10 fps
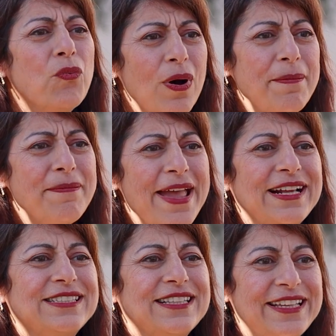What
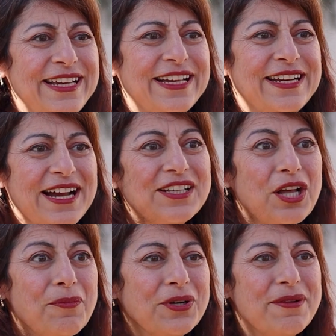makes Lincoln a
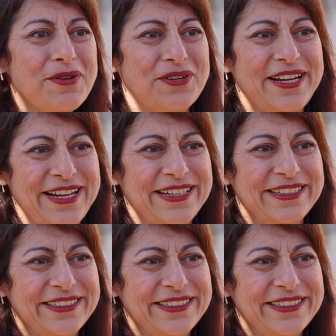global community?